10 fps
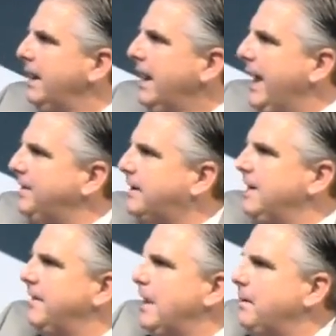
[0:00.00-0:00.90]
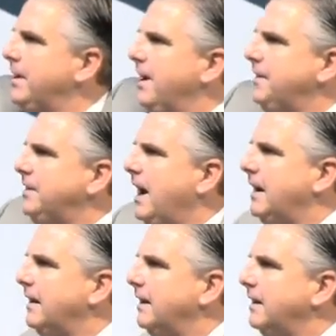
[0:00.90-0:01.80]
has given them another day
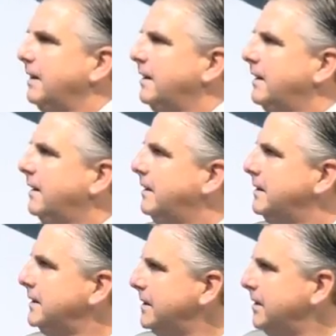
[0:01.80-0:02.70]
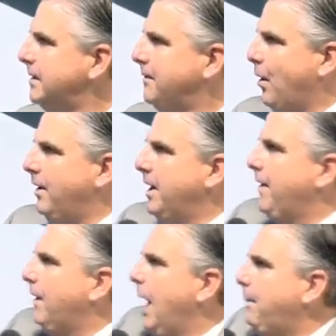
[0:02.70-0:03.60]
for
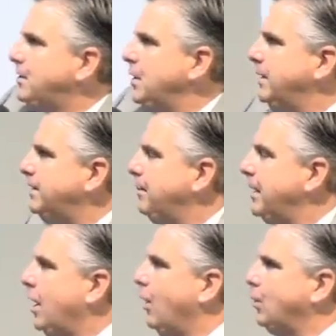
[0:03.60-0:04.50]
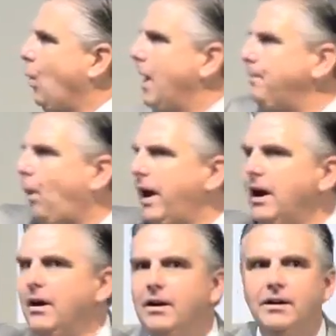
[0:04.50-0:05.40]
another opportunity because one
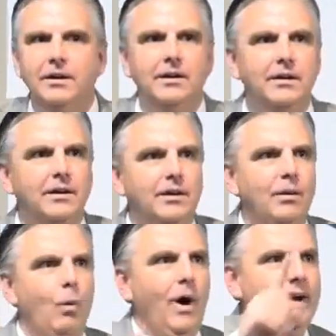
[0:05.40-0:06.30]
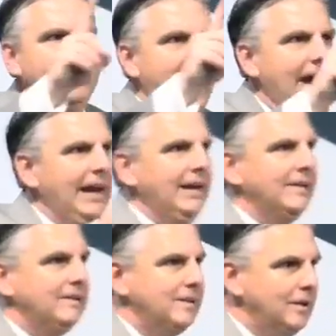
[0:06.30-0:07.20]
prayer, one day,
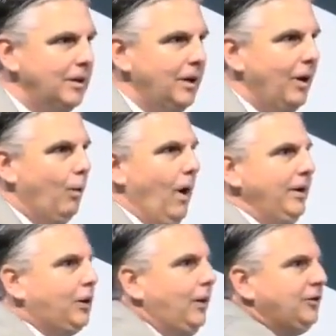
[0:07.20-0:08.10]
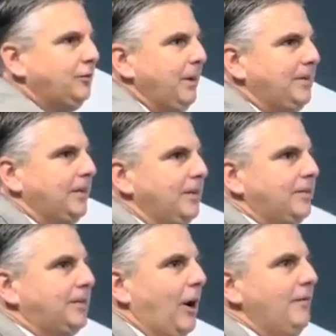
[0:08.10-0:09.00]
one Christmas
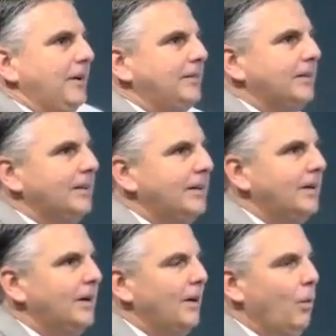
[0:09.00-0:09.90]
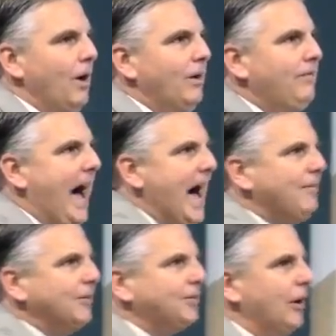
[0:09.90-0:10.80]
service, one
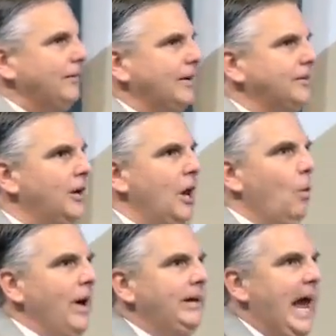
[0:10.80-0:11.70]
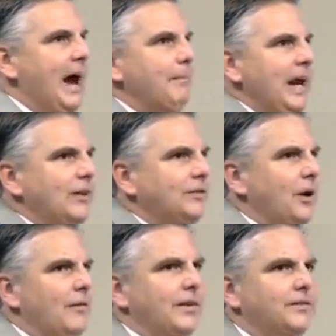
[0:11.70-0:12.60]
revival service, one camp meeting
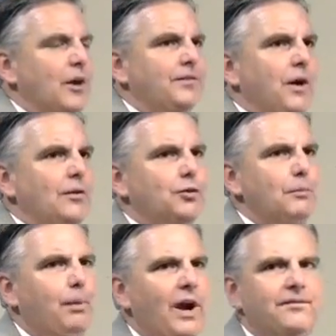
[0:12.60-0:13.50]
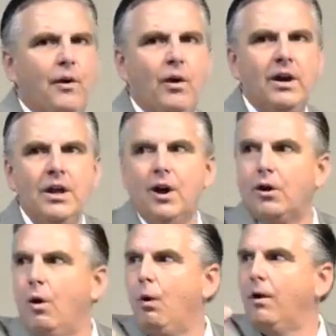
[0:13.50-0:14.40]
service, those folks you prayed for are
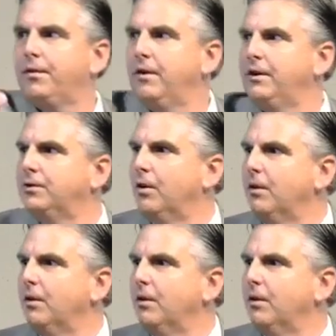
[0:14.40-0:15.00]
going to walk through these doors.